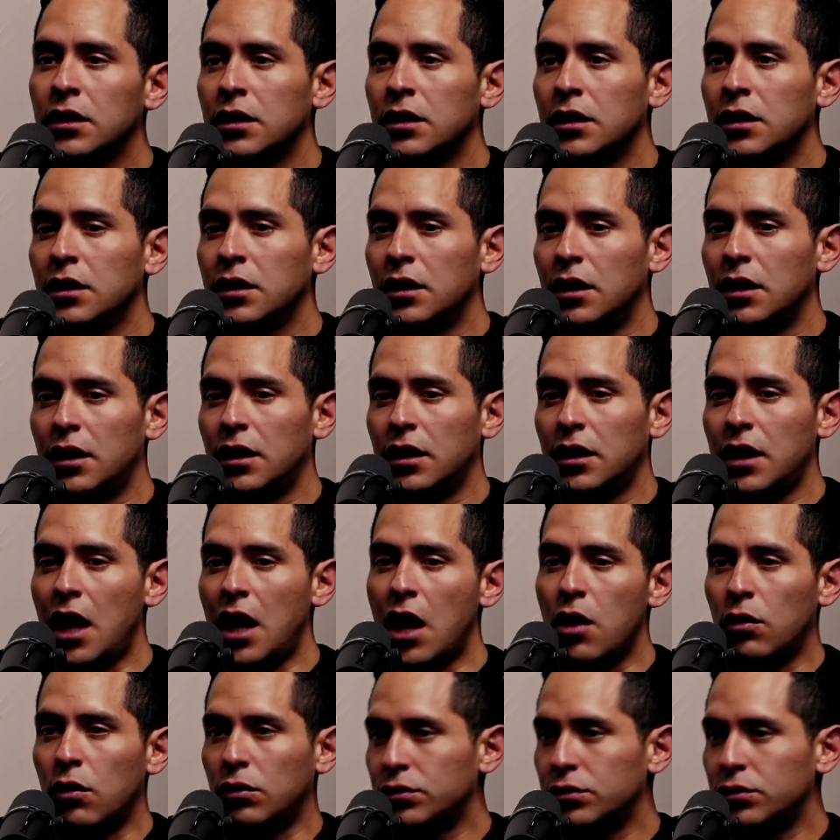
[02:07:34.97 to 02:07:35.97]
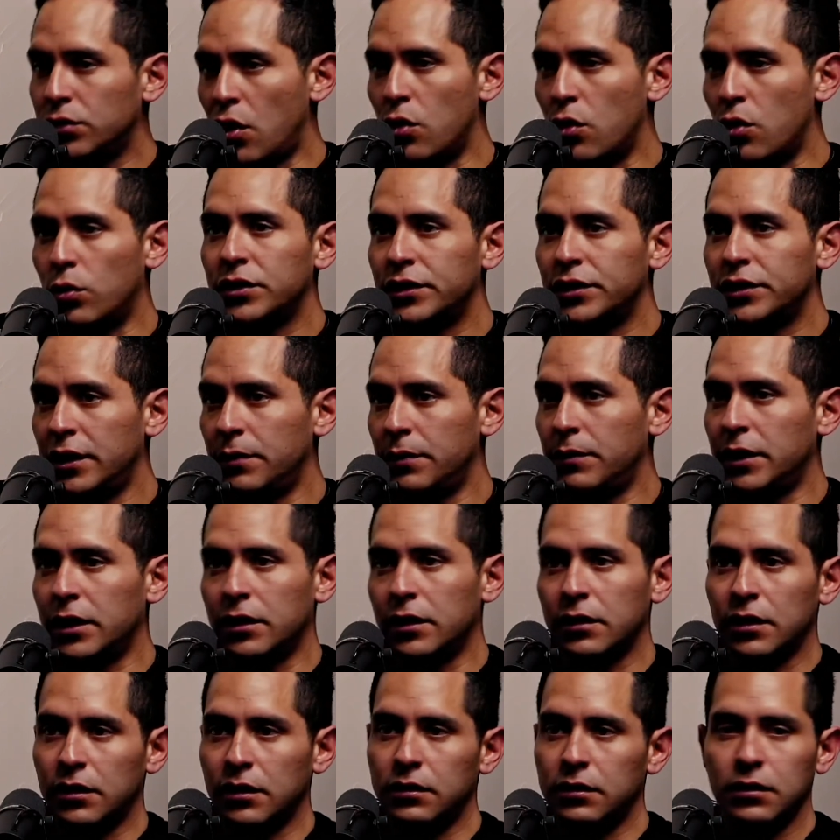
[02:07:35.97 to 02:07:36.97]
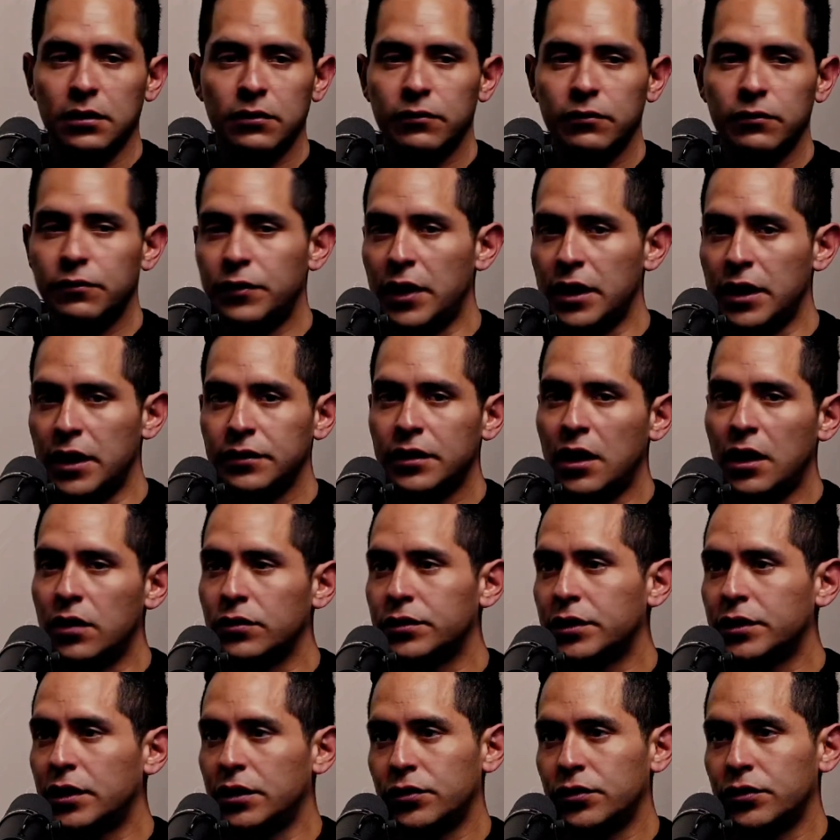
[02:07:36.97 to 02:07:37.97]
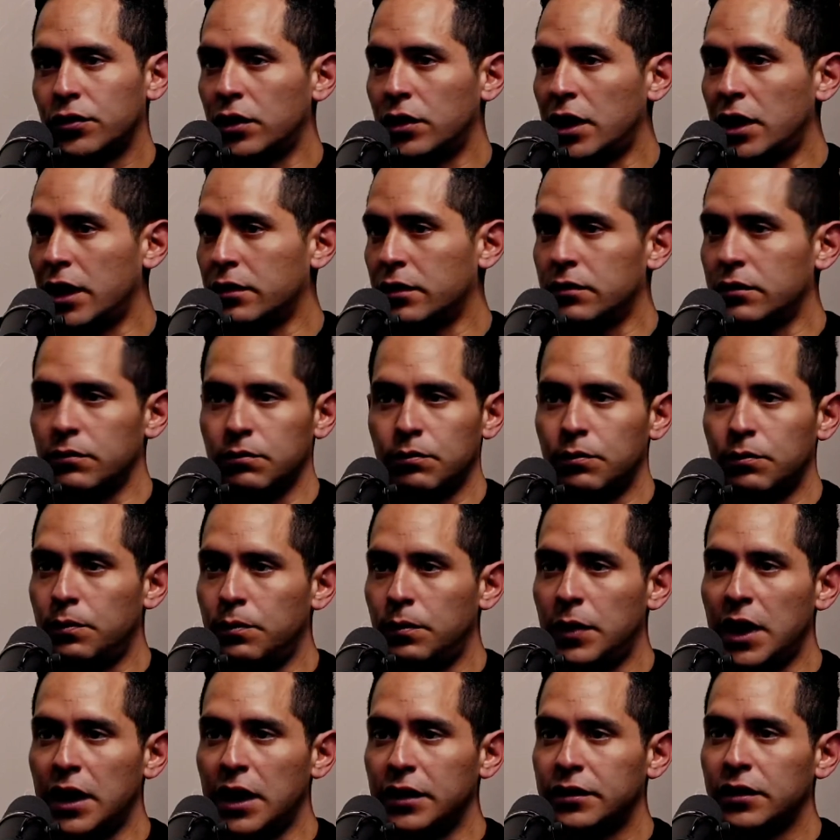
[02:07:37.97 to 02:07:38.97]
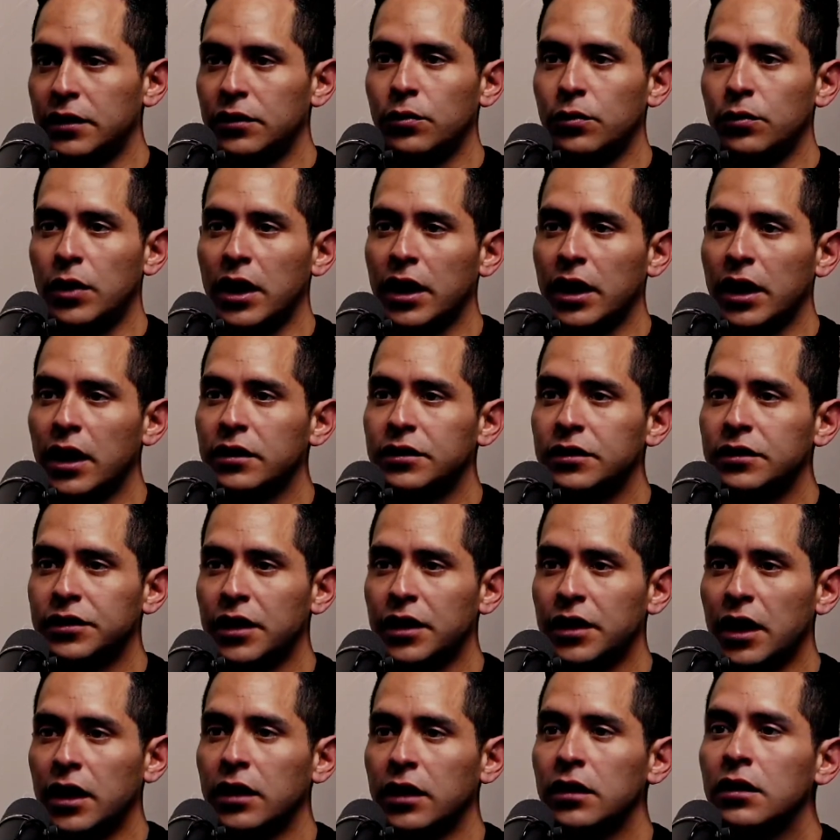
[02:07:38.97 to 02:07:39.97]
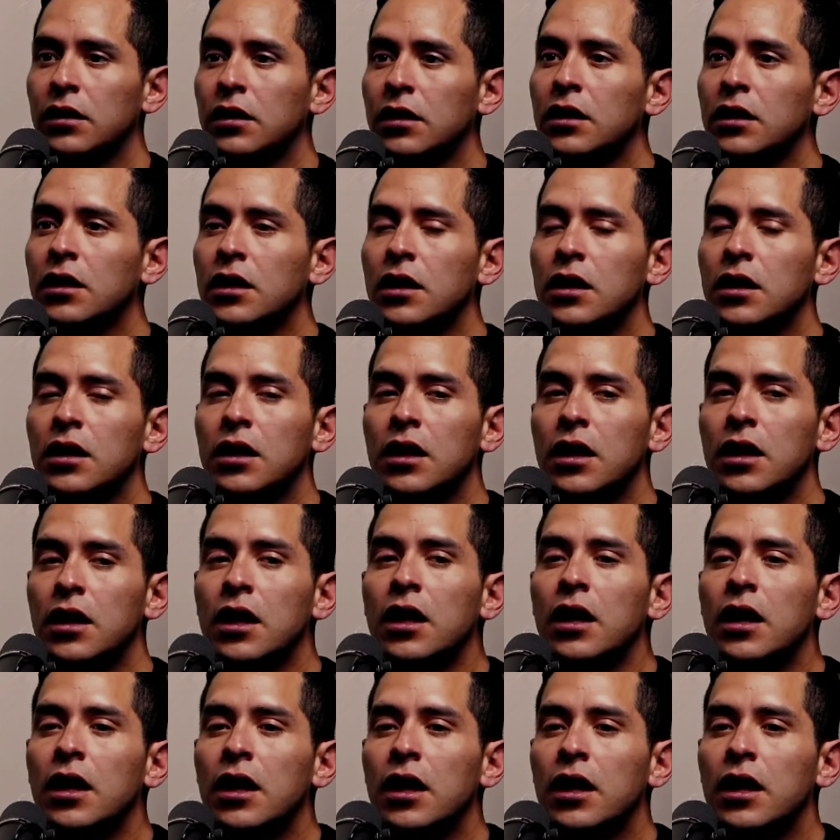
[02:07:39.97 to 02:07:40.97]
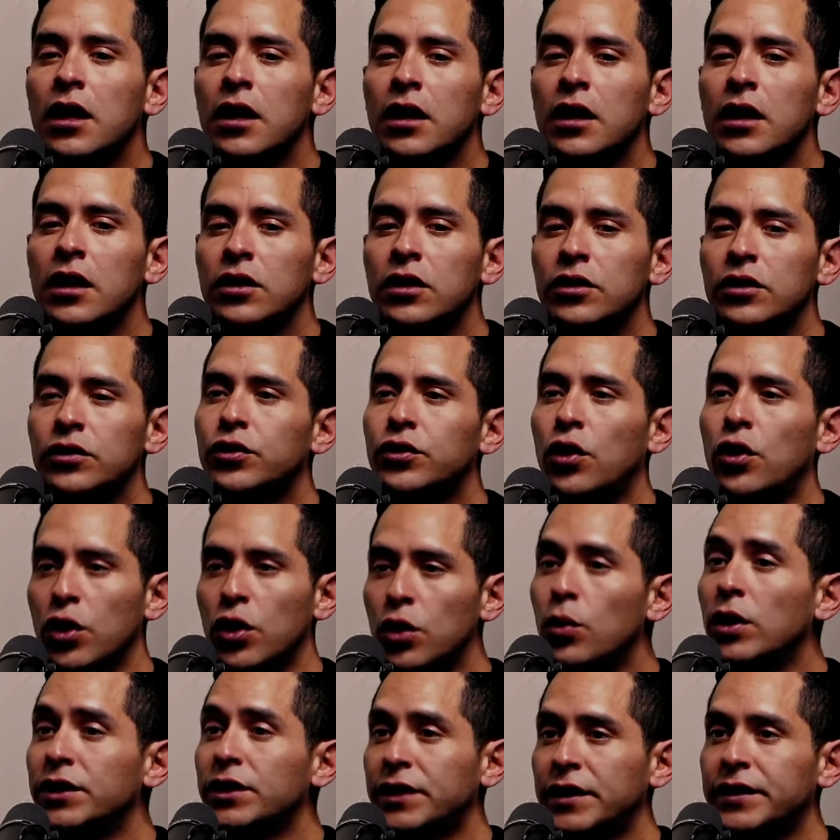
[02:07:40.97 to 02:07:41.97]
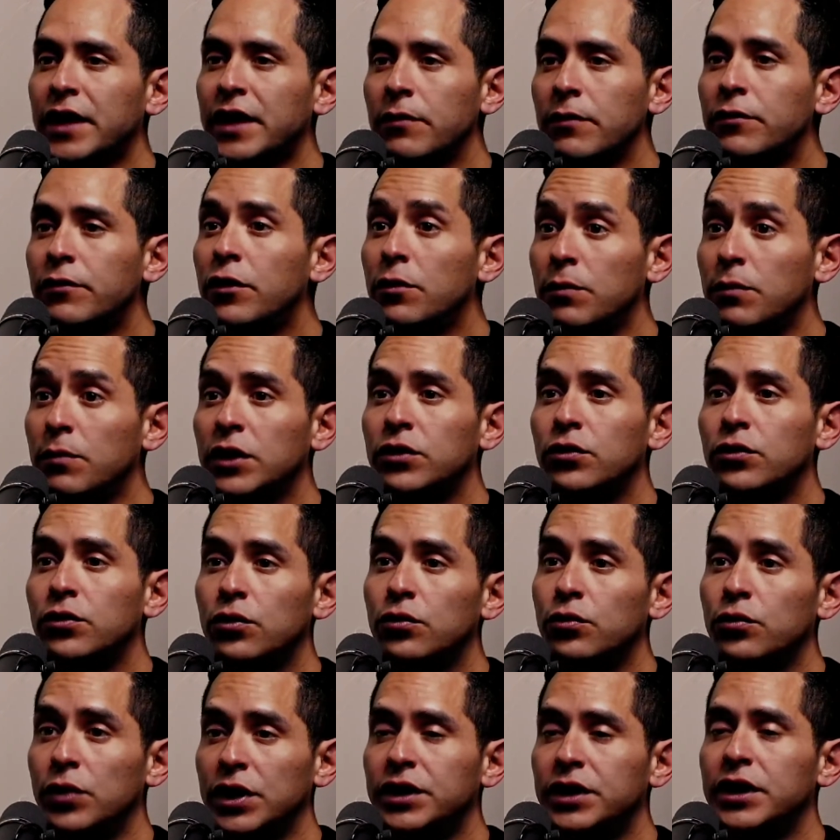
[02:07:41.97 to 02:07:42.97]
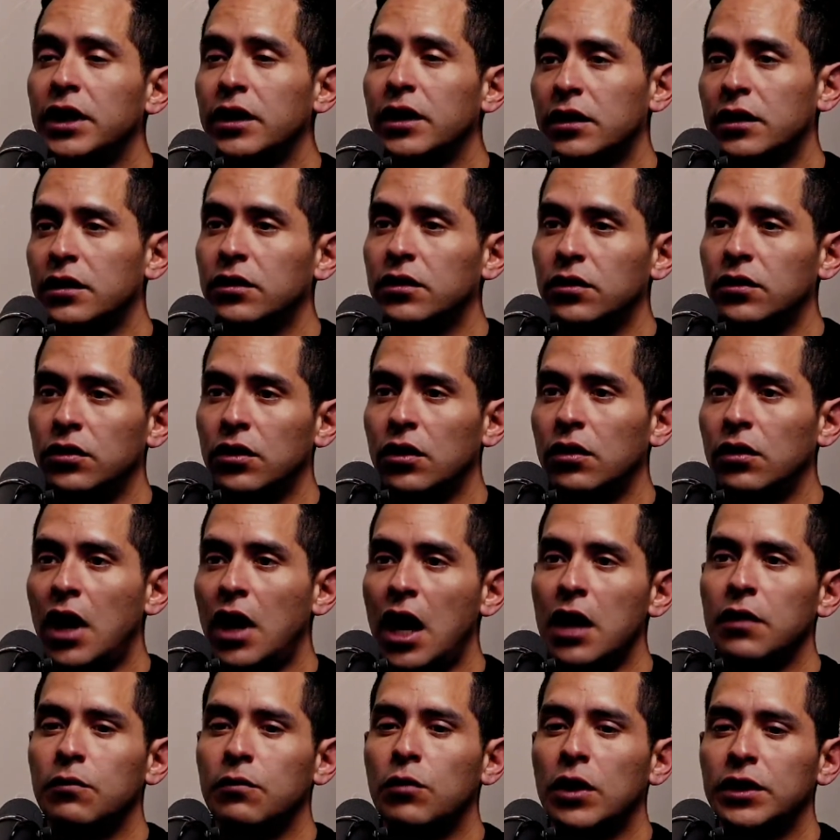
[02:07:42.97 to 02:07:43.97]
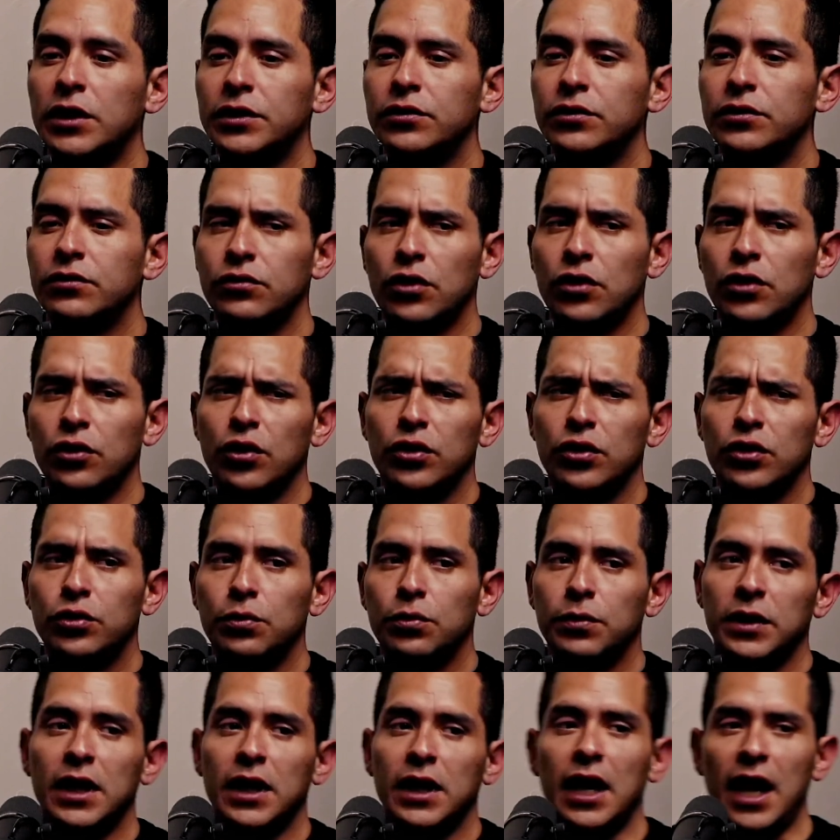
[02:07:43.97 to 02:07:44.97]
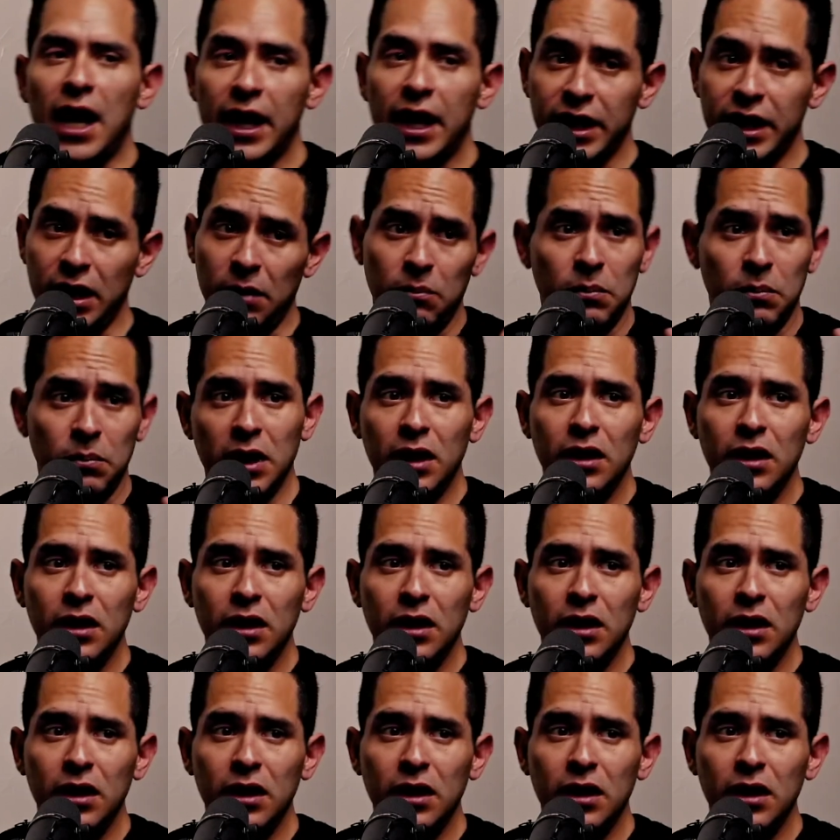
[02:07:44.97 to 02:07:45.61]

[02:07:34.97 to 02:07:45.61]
I was always living in friends' houses or like places where I can stay. So it was a time for me to rethink. I was not going to be a hippie,